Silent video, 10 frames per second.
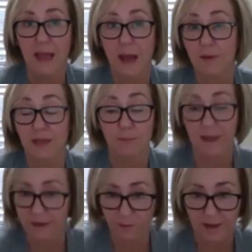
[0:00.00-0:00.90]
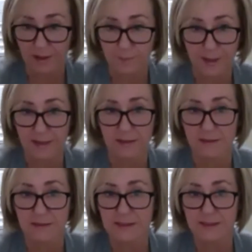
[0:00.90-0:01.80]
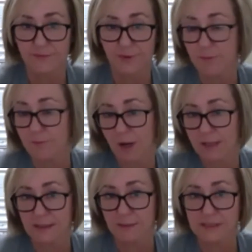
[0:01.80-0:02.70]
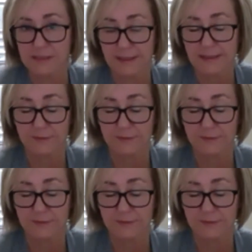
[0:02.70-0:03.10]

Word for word: how we compare to our competitors from a pricing yeah. perspective.